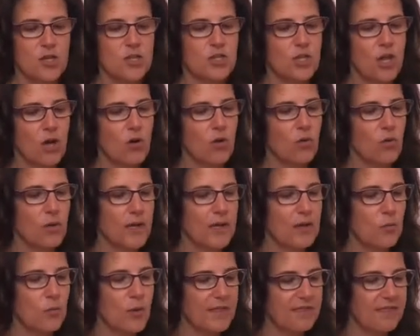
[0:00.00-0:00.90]

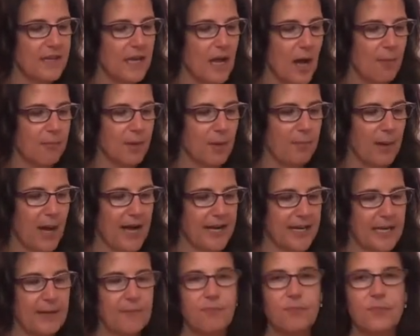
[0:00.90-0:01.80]
So with the upper
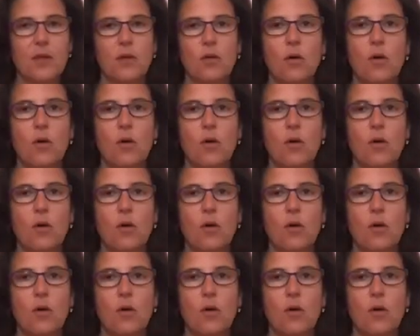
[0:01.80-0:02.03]
body,